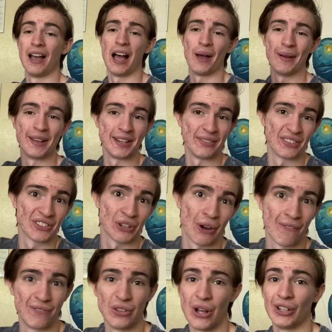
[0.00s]
I'd even
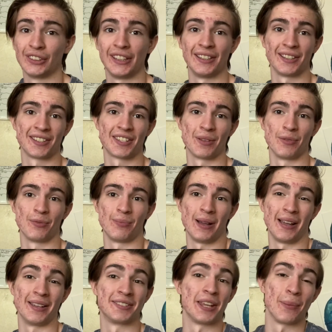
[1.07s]
start vlogging some of my
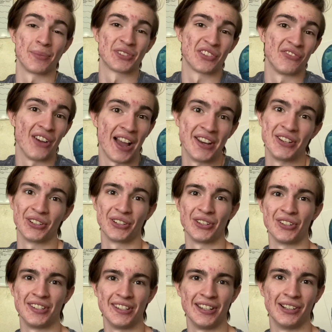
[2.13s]
attempts to find a
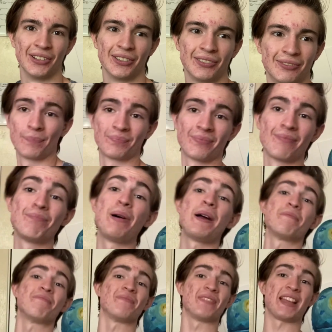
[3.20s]
good deal.
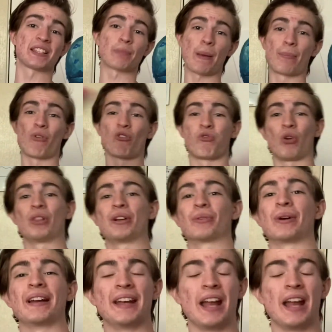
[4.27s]
But that's my portfolio right now.